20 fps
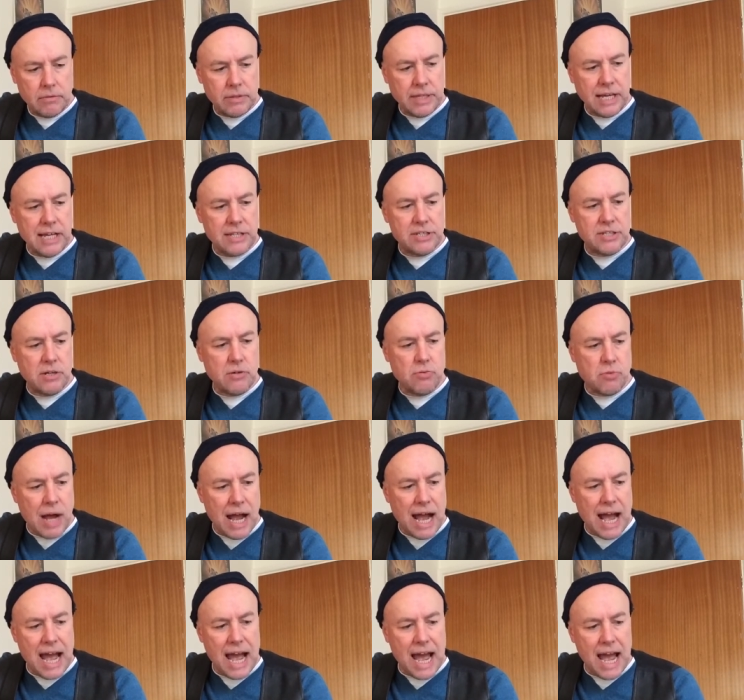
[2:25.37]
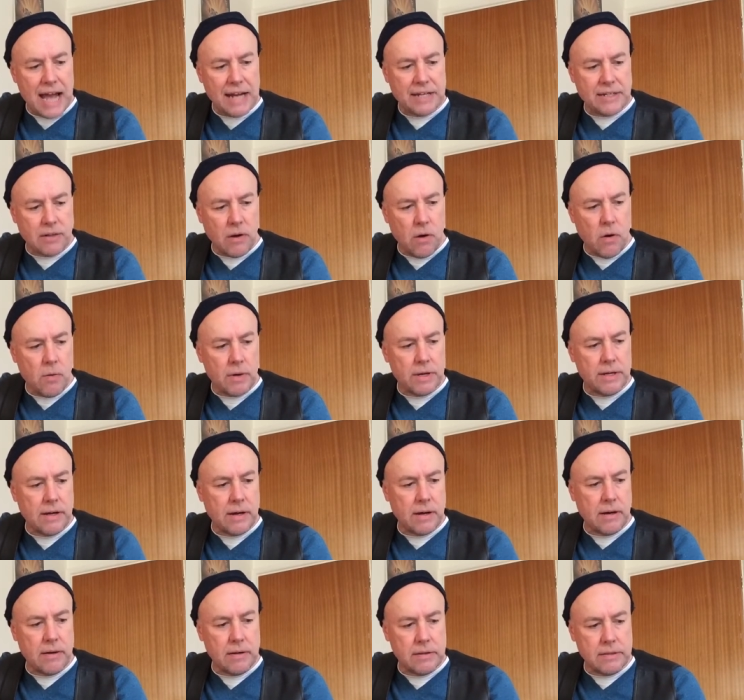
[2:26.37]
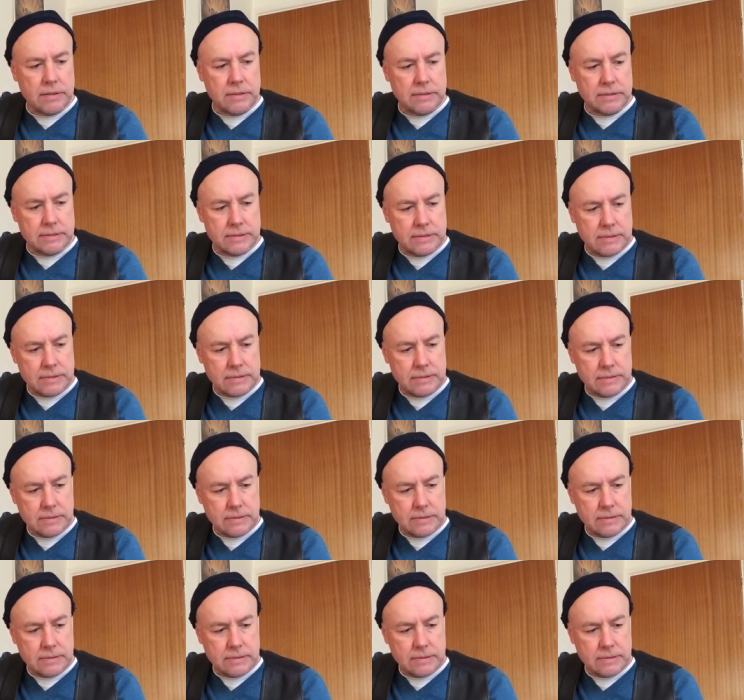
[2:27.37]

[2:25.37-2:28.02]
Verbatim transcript: There's a riot going on.